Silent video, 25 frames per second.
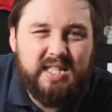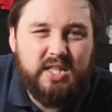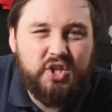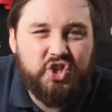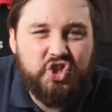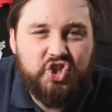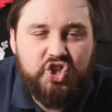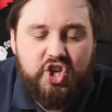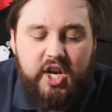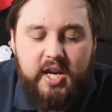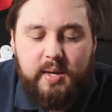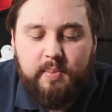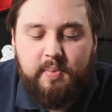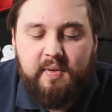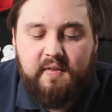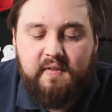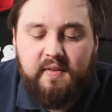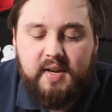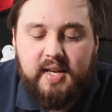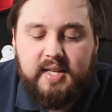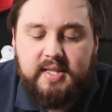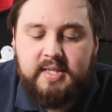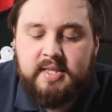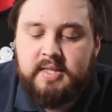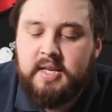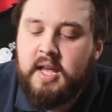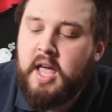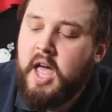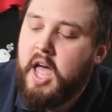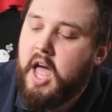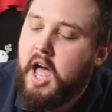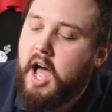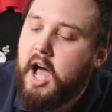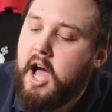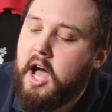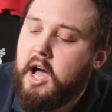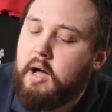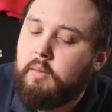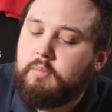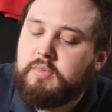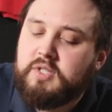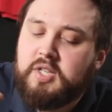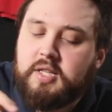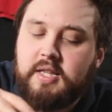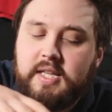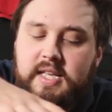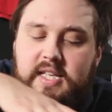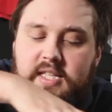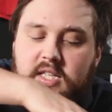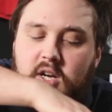and the shape of it.
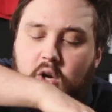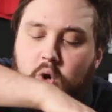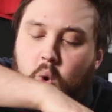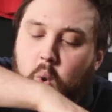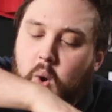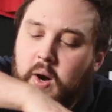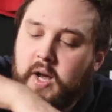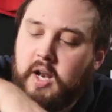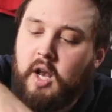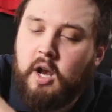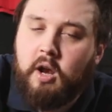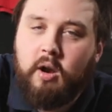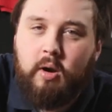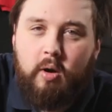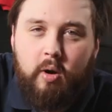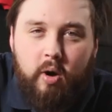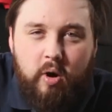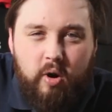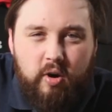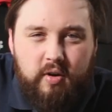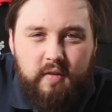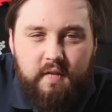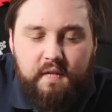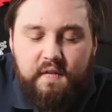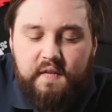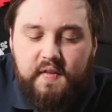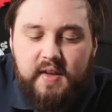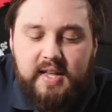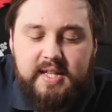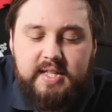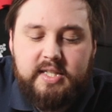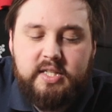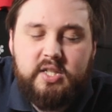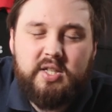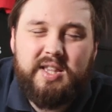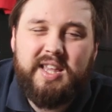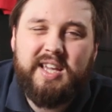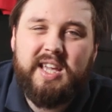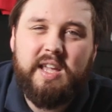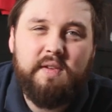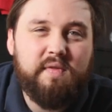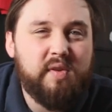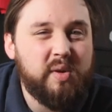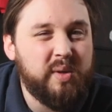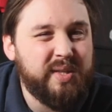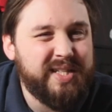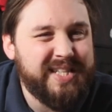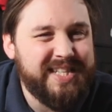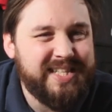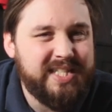So these are quite long fins. They give
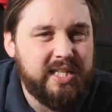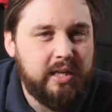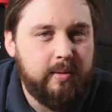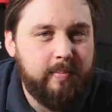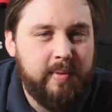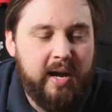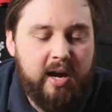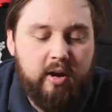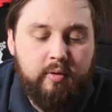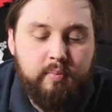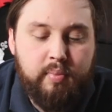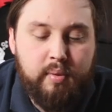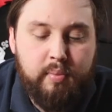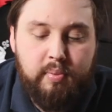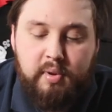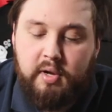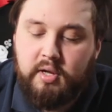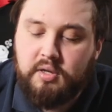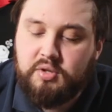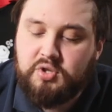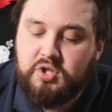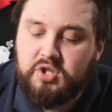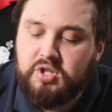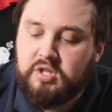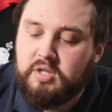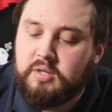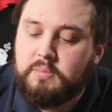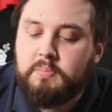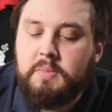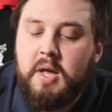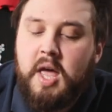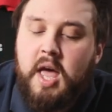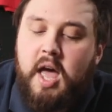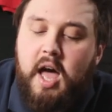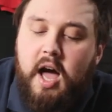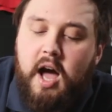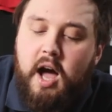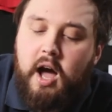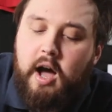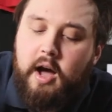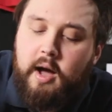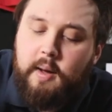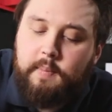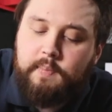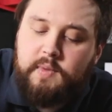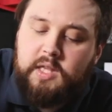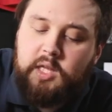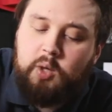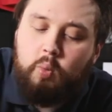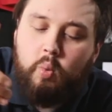you a decent amount of propulsion.
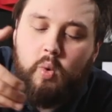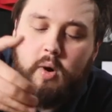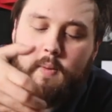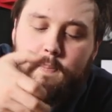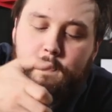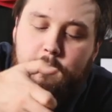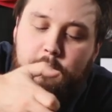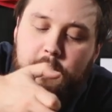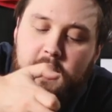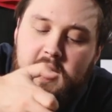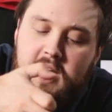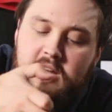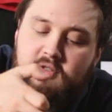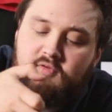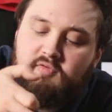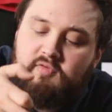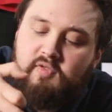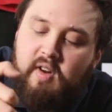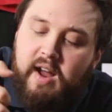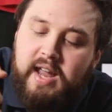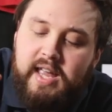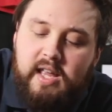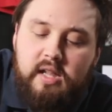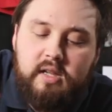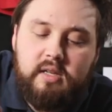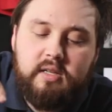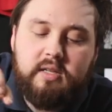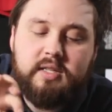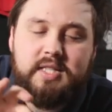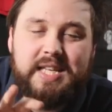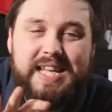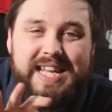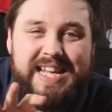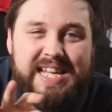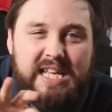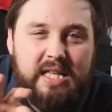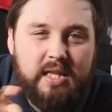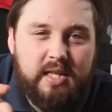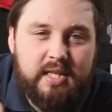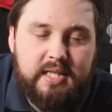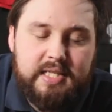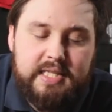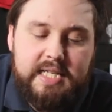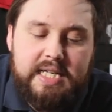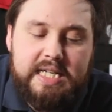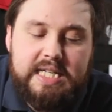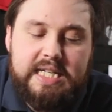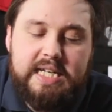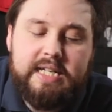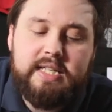You want big rails either
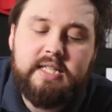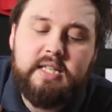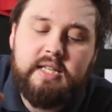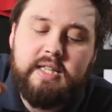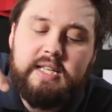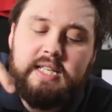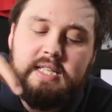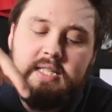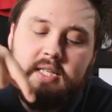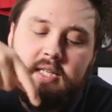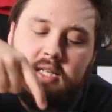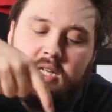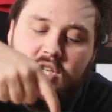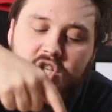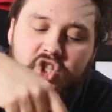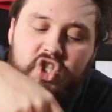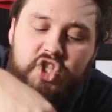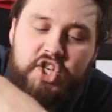side. So these are gonna